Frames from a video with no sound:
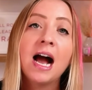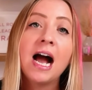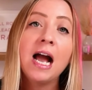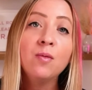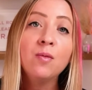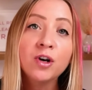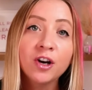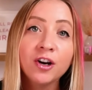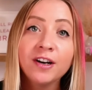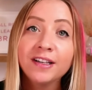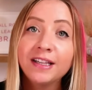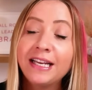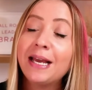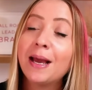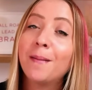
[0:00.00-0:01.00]
I will
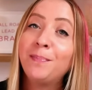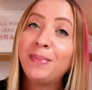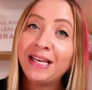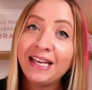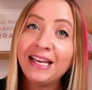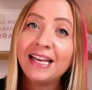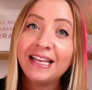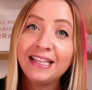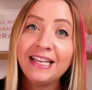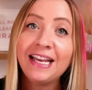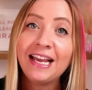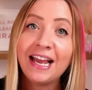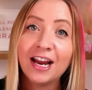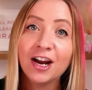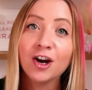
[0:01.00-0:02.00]
currently be in
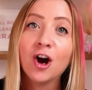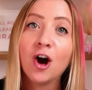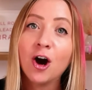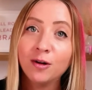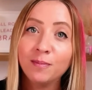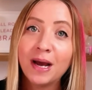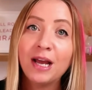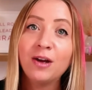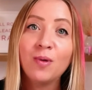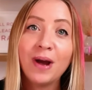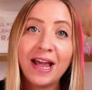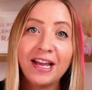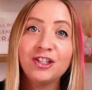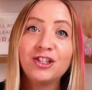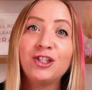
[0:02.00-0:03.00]
the air on my
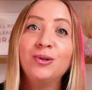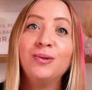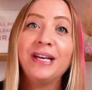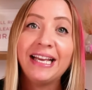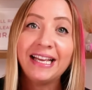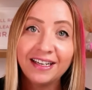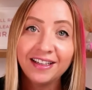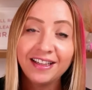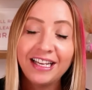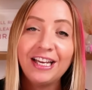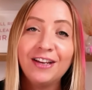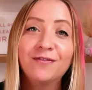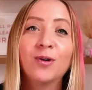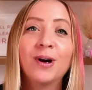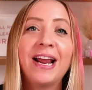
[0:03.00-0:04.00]
way to
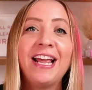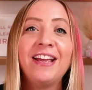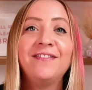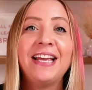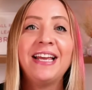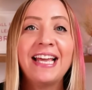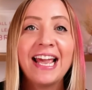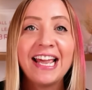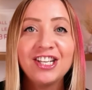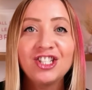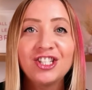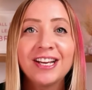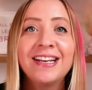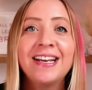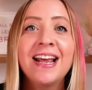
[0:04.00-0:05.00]
Italy for a
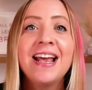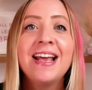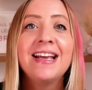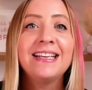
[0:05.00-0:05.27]
vacation.